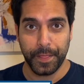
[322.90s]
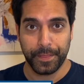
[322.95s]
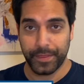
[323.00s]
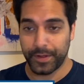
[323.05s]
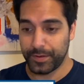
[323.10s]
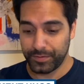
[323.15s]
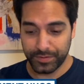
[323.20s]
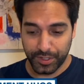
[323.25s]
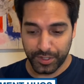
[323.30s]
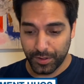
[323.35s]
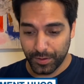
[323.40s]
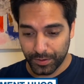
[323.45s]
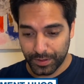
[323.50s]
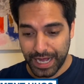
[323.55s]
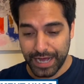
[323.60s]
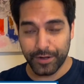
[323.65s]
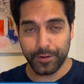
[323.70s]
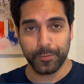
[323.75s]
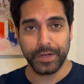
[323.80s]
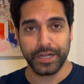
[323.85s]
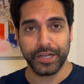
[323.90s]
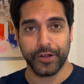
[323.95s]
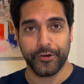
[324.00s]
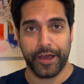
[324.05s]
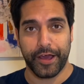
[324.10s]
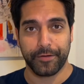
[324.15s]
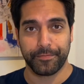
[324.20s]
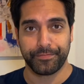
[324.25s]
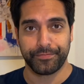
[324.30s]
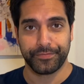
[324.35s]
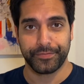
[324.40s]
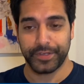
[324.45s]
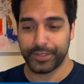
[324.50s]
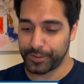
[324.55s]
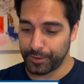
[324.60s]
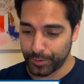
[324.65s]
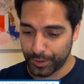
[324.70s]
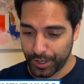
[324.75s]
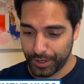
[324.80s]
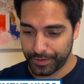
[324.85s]
It's all out of the window now. It's
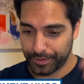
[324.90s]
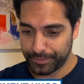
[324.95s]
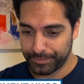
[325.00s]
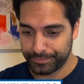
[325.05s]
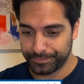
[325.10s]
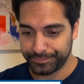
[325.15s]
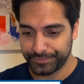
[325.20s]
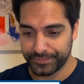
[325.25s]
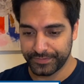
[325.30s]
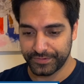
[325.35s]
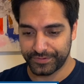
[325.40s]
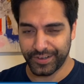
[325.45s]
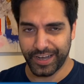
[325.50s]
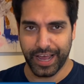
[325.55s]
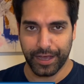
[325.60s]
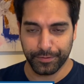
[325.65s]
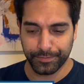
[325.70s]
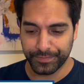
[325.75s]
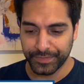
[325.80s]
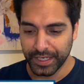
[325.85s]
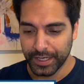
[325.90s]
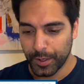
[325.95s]
all gone for now.